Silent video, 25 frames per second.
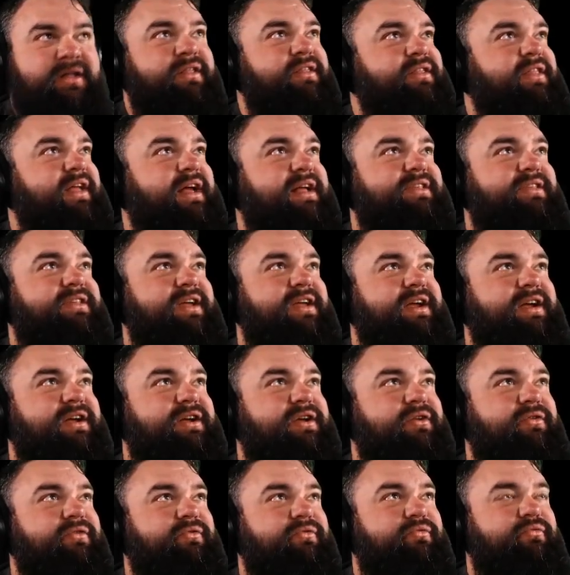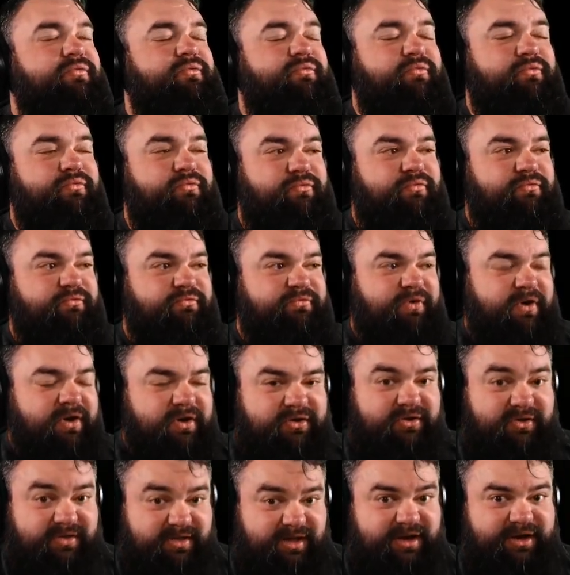That's like
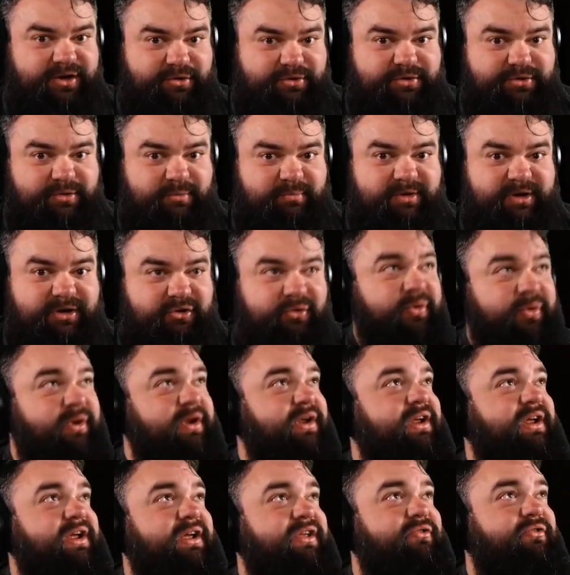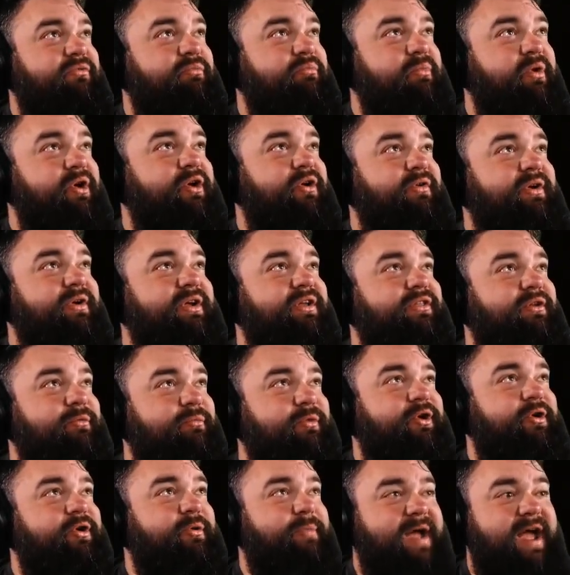first thing you should be doing is murdering the
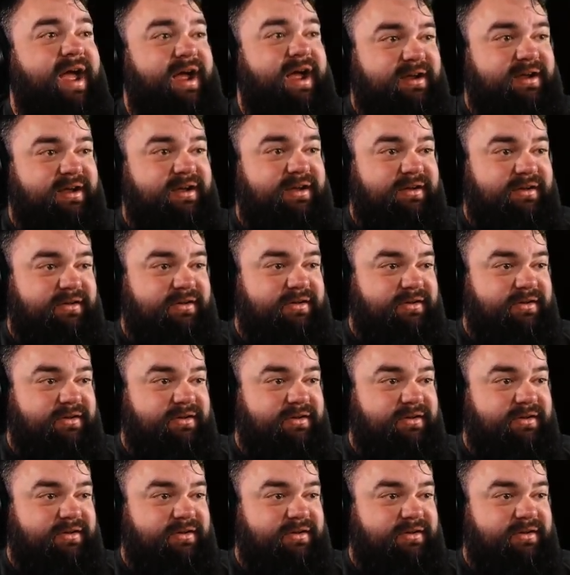murder back.